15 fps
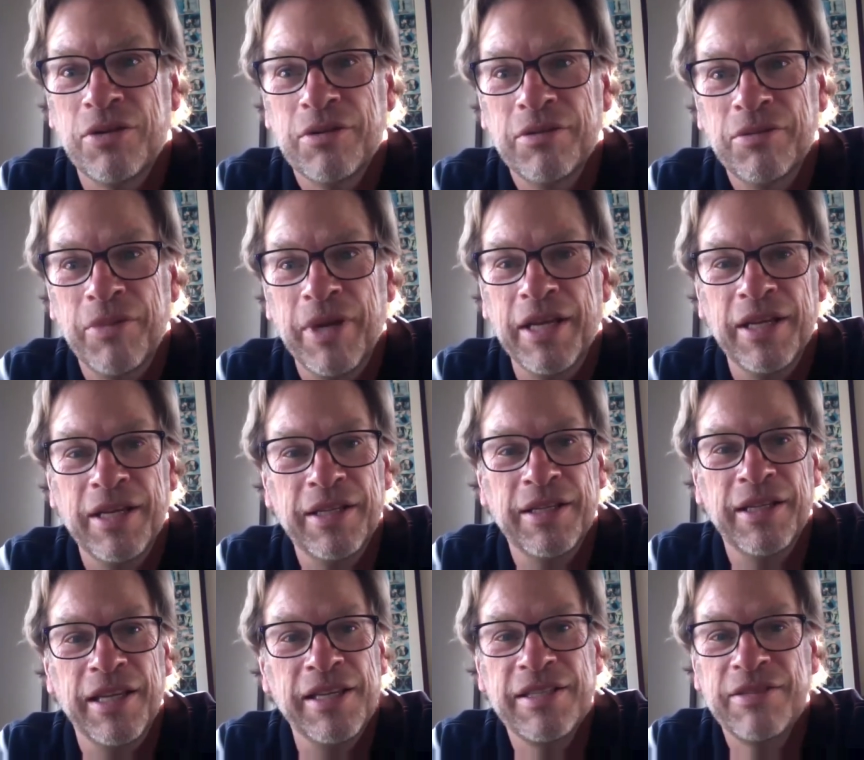wait,
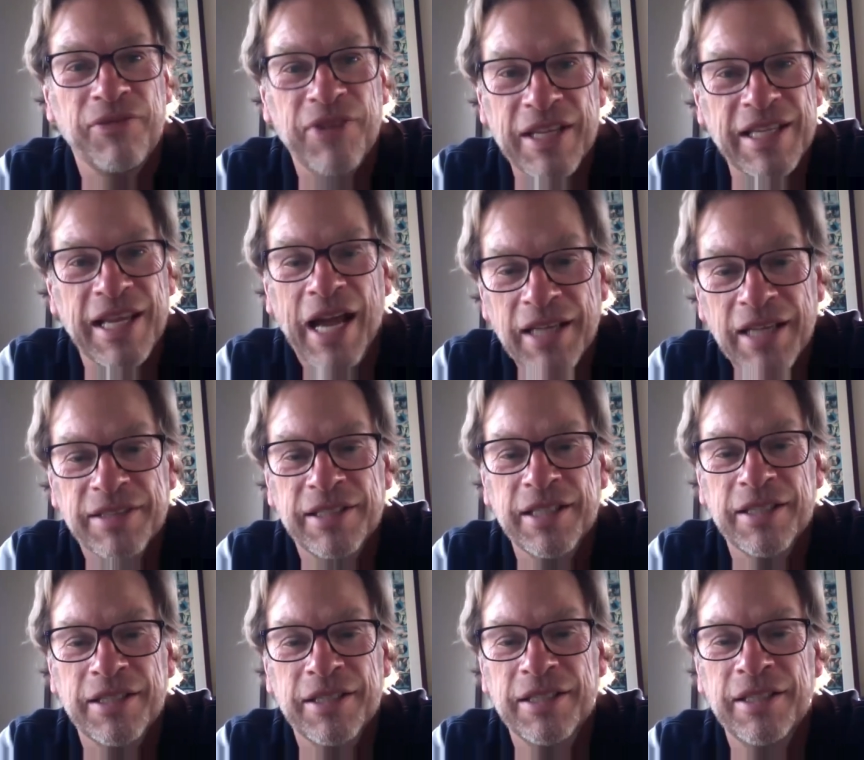he's
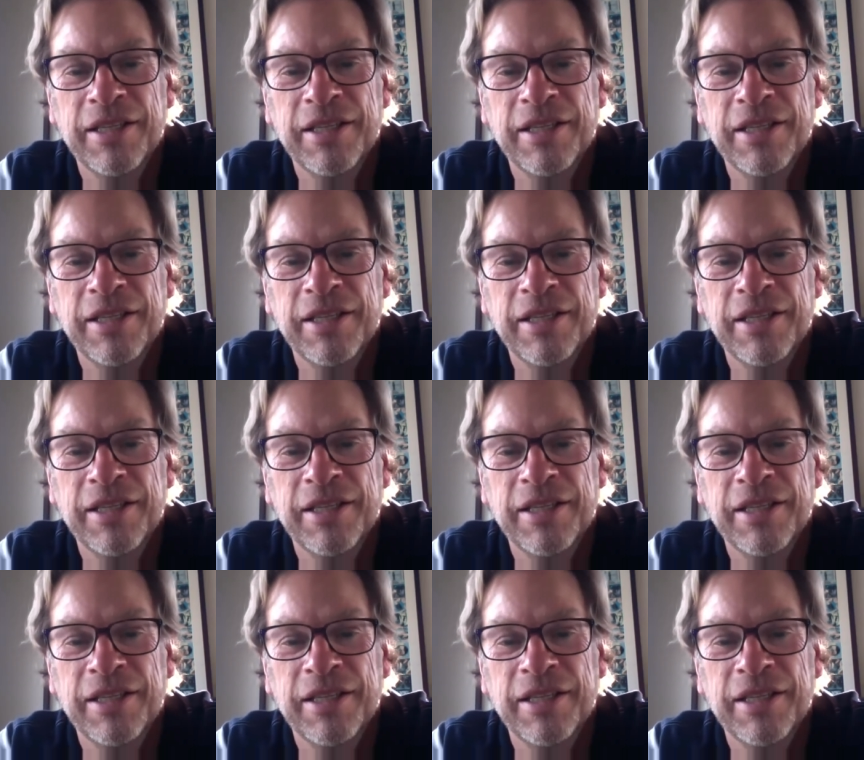fantastic.